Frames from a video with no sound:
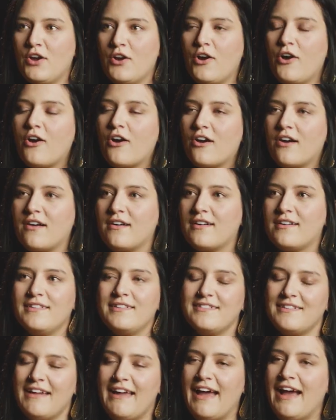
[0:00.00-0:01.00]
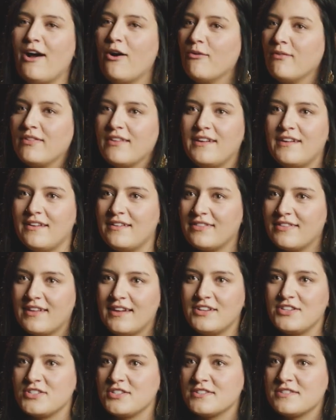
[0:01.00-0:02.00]
our outlet
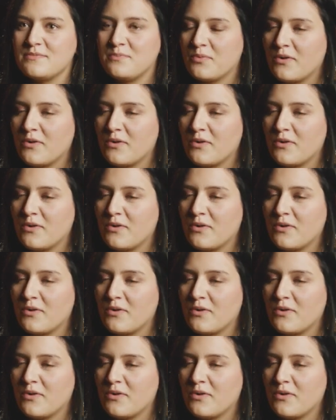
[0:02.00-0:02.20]
that just